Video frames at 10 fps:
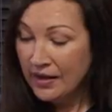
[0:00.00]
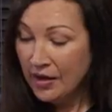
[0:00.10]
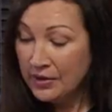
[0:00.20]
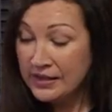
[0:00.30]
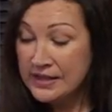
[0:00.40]

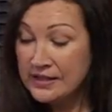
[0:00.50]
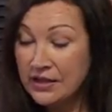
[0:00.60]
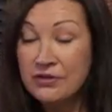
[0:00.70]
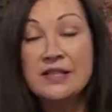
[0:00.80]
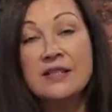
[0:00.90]
and we had a
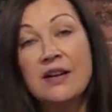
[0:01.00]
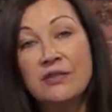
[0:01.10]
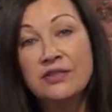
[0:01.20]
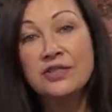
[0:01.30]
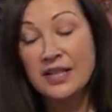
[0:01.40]
serious
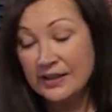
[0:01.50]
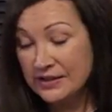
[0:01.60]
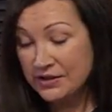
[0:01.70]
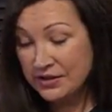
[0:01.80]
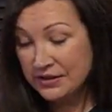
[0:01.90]
health
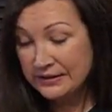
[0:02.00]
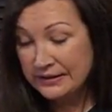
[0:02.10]
challenge.